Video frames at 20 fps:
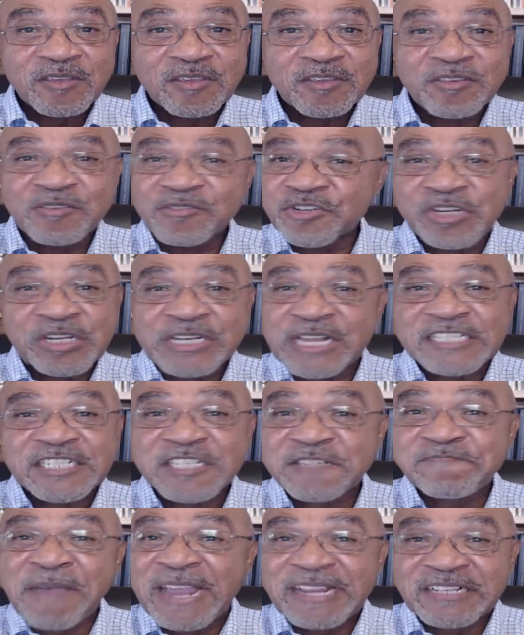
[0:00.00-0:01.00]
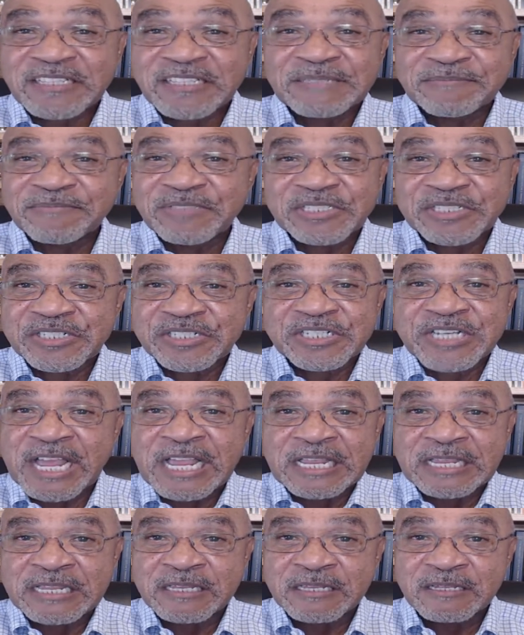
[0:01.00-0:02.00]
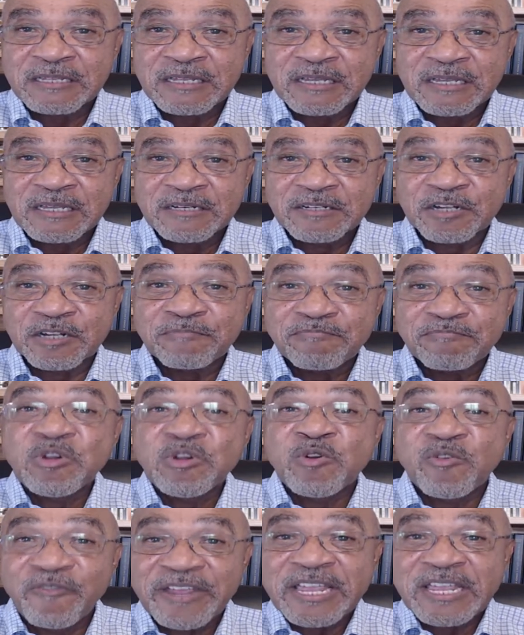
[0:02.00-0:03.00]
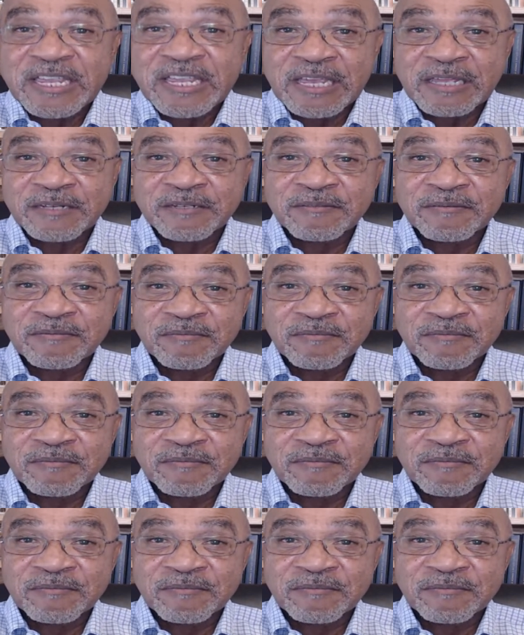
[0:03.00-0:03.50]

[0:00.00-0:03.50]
You shouldn't expect them to stay, to move in.